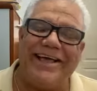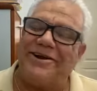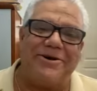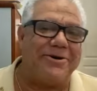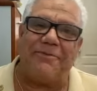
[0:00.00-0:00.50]

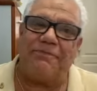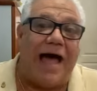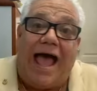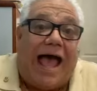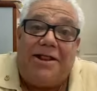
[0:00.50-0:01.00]
you know,
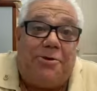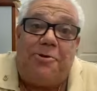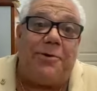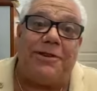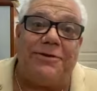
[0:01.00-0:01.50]
I, I,
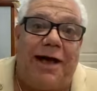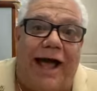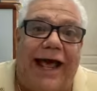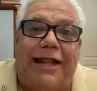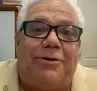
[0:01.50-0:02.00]
don't know what to,
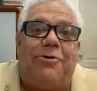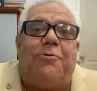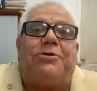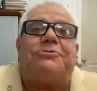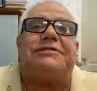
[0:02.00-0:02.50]
I, I don't know
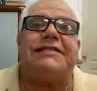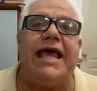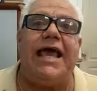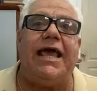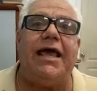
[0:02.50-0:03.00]
what to
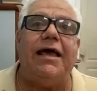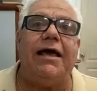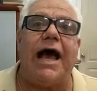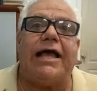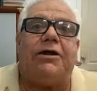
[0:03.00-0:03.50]
say.
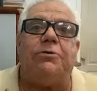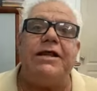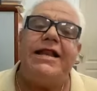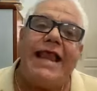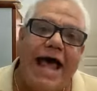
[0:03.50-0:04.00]
I can
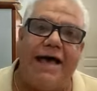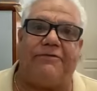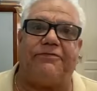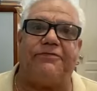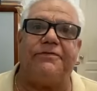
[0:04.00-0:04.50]
only
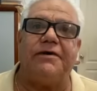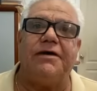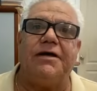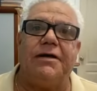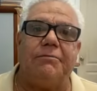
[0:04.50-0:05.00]
laugh
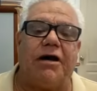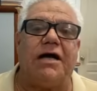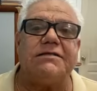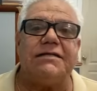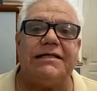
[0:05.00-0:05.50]

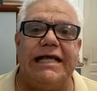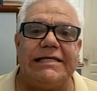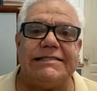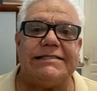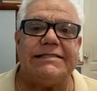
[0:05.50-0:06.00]
because
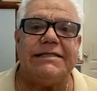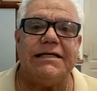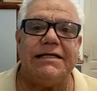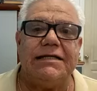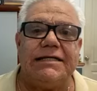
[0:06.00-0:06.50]
this
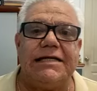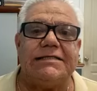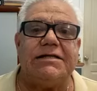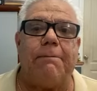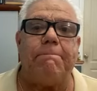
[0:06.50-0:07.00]
this
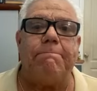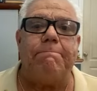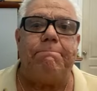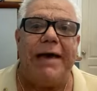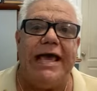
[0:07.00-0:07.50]
is the
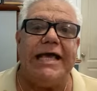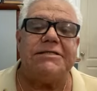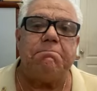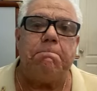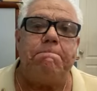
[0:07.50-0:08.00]

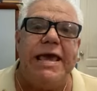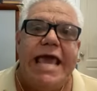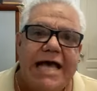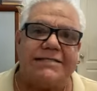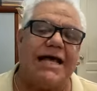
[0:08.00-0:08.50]
biggest
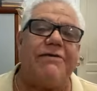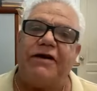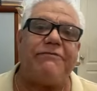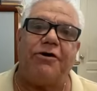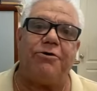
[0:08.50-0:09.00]
BS
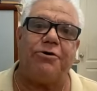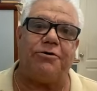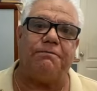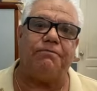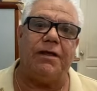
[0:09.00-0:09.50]
I've ever
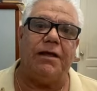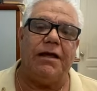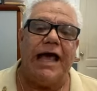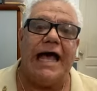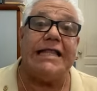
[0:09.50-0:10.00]
heard,
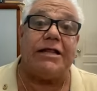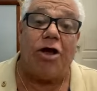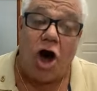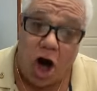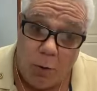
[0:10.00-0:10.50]
and
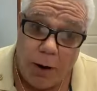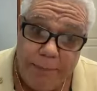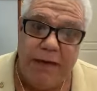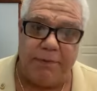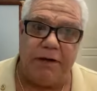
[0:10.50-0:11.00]
that our
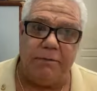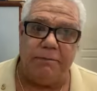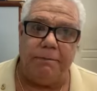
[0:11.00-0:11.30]
people,